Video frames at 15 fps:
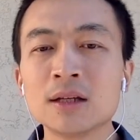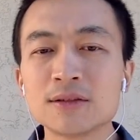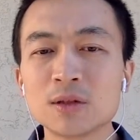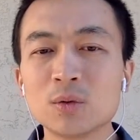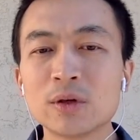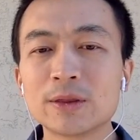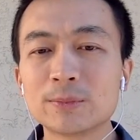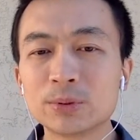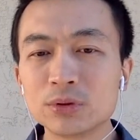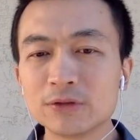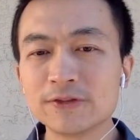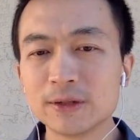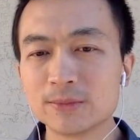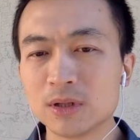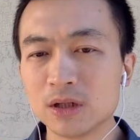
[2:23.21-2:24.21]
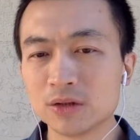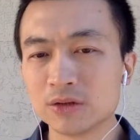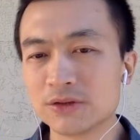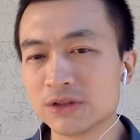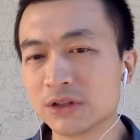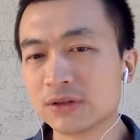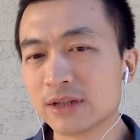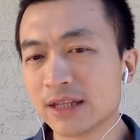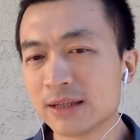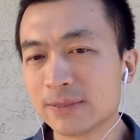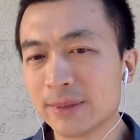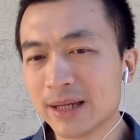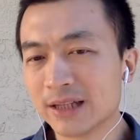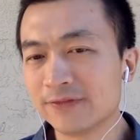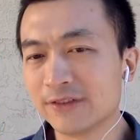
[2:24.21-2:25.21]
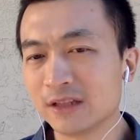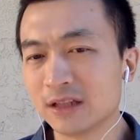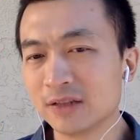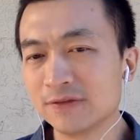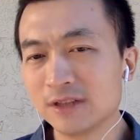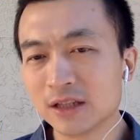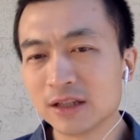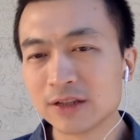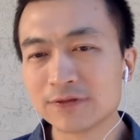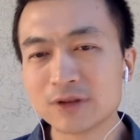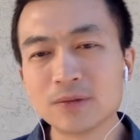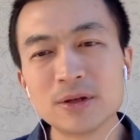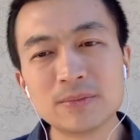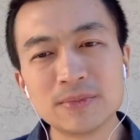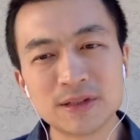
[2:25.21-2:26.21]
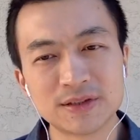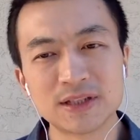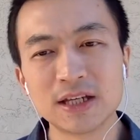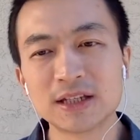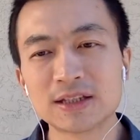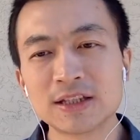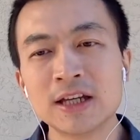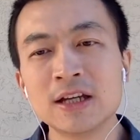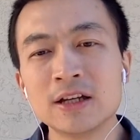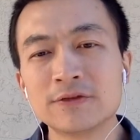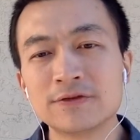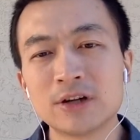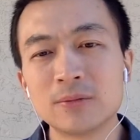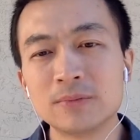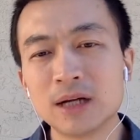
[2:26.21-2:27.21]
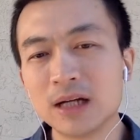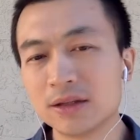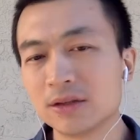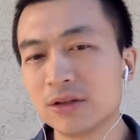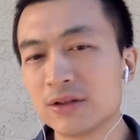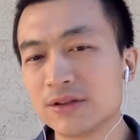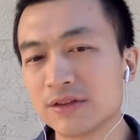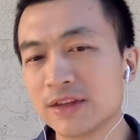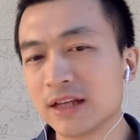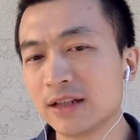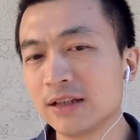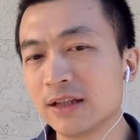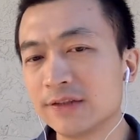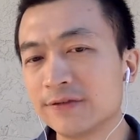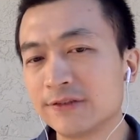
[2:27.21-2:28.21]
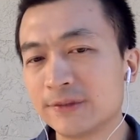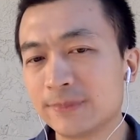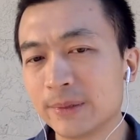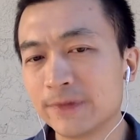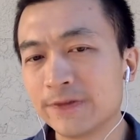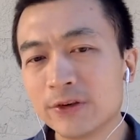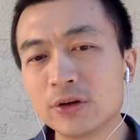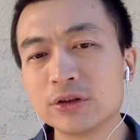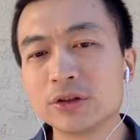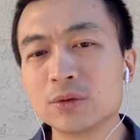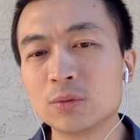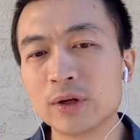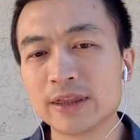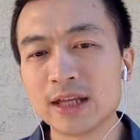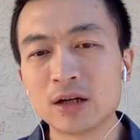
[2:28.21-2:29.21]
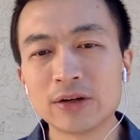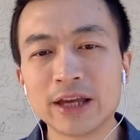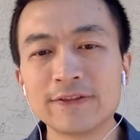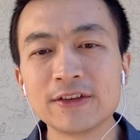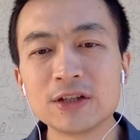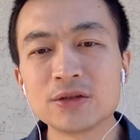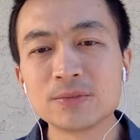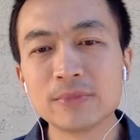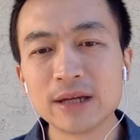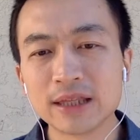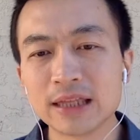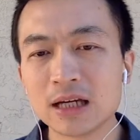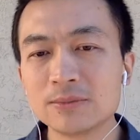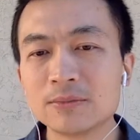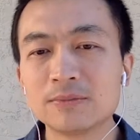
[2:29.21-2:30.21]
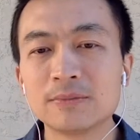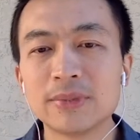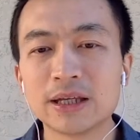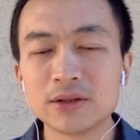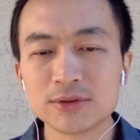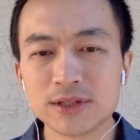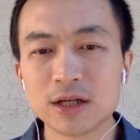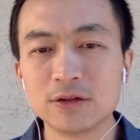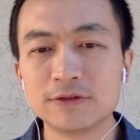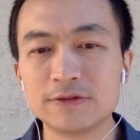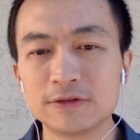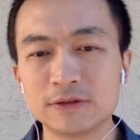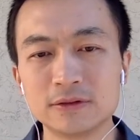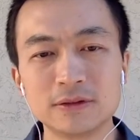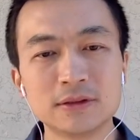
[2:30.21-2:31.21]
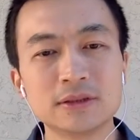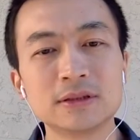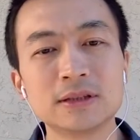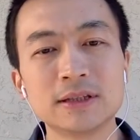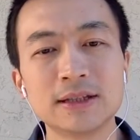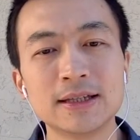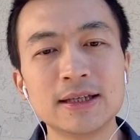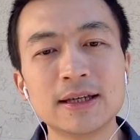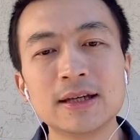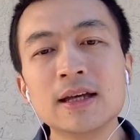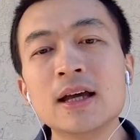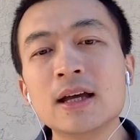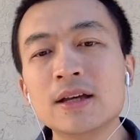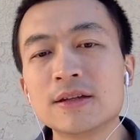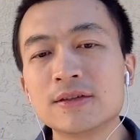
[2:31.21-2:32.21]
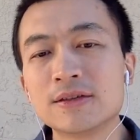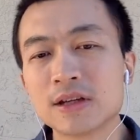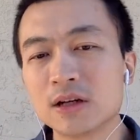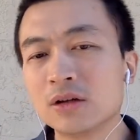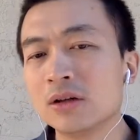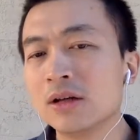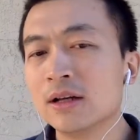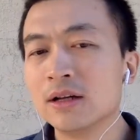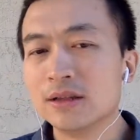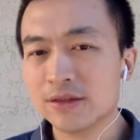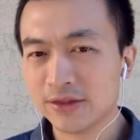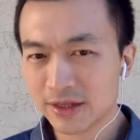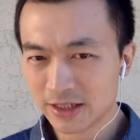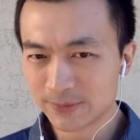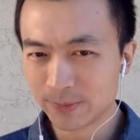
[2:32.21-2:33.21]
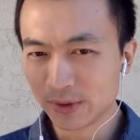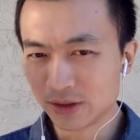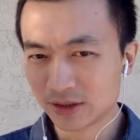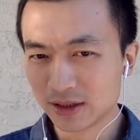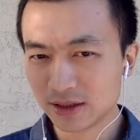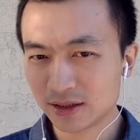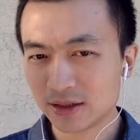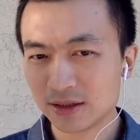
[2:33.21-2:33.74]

So with proven models, you get the benefit of learning from the mistakes from others that lived before you without having to make them by yourself. So this book